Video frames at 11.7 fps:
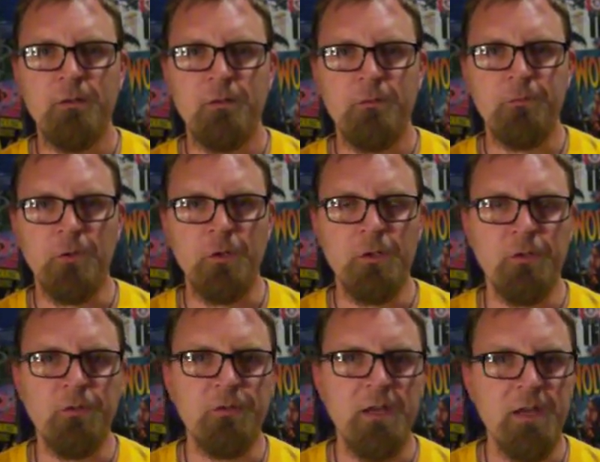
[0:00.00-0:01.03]
For
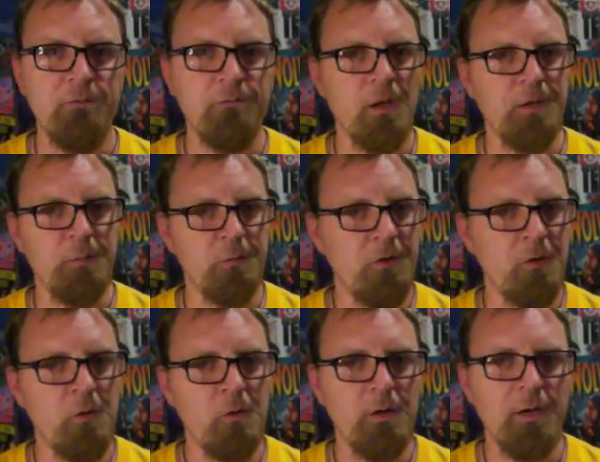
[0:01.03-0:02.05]
Goodness Sake, Volume
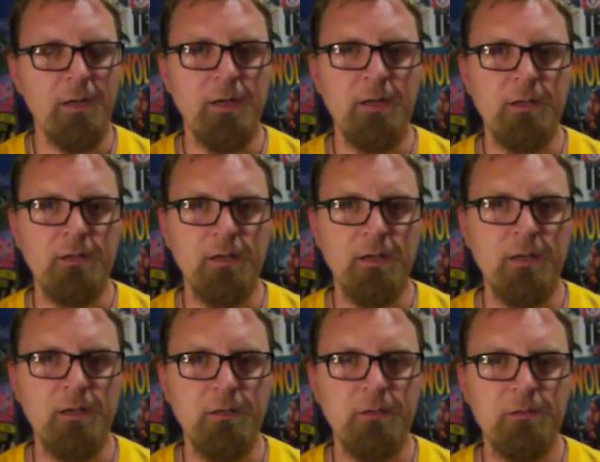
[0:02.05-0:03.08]
2,
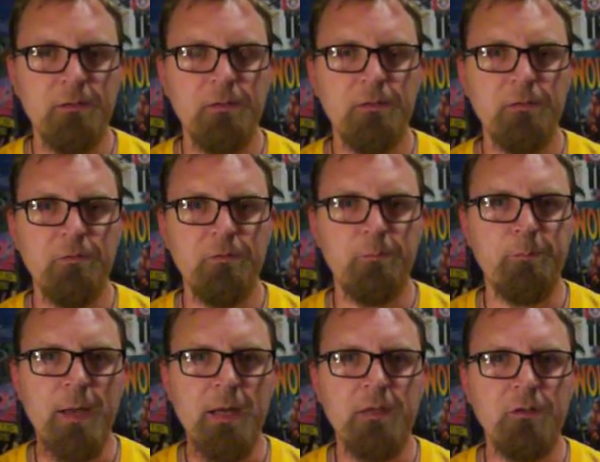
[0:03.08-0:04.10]
and
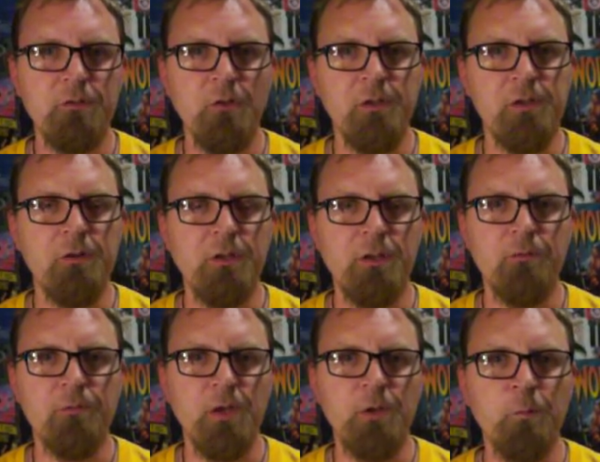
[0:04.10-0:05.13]
back it so that you could get
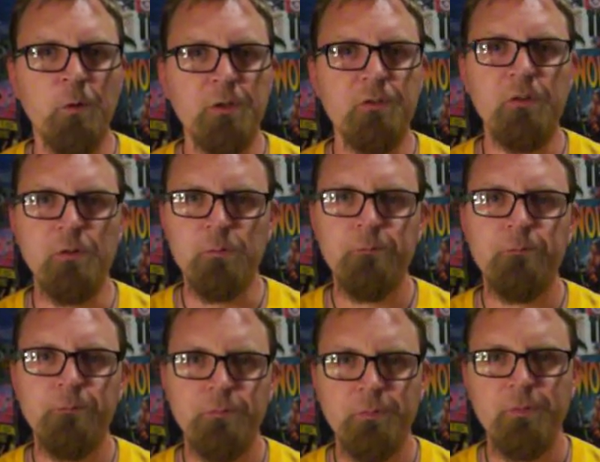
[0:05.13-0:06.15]
Volume 1 and 2.
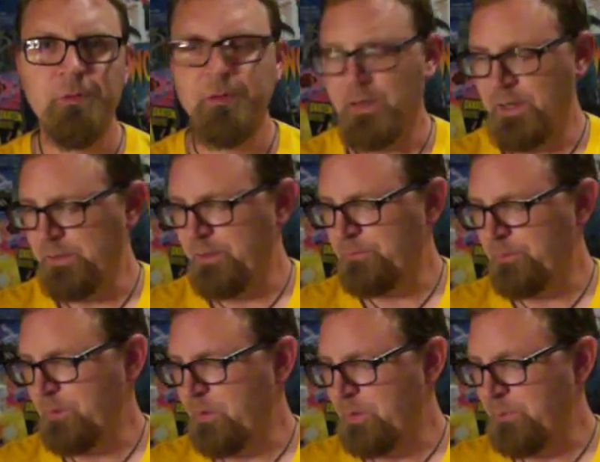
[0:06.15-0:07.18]
I definitely
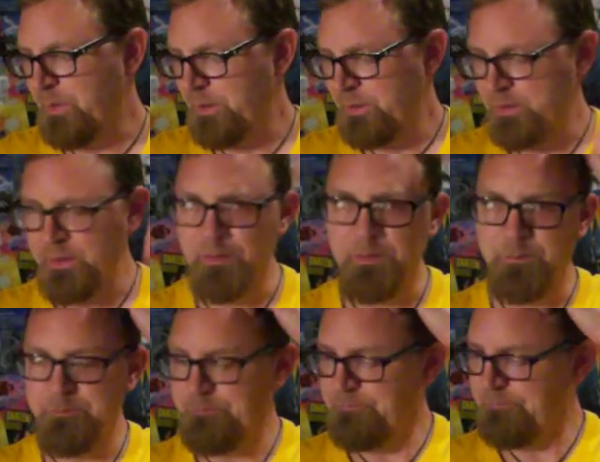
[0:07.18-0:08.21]
recommend it.
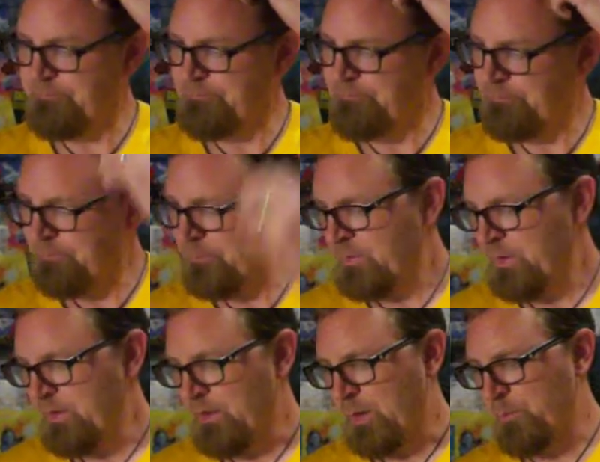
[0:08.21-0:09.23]
I'm
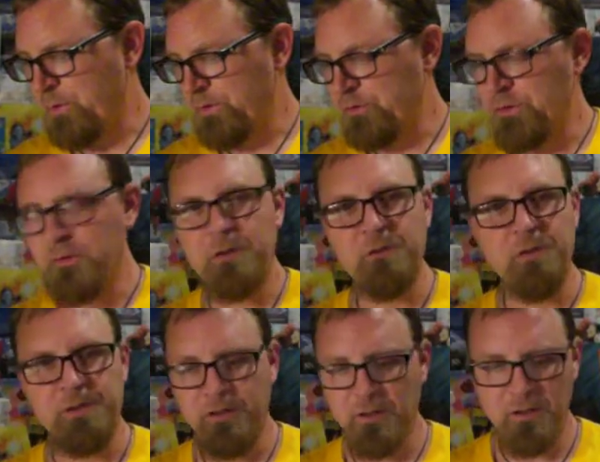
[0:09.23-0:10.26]
pretty sure there's a
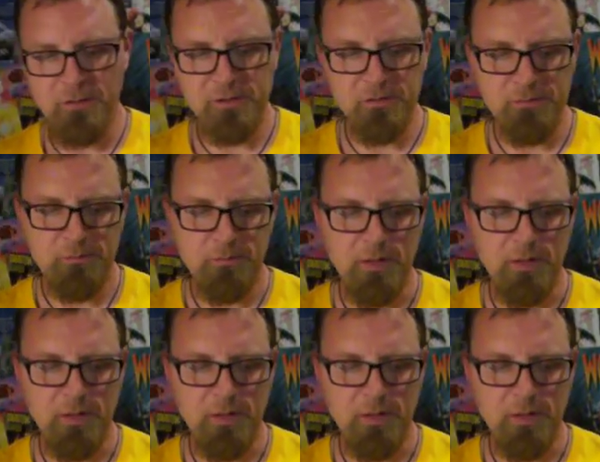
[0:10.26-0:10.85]
deal on there.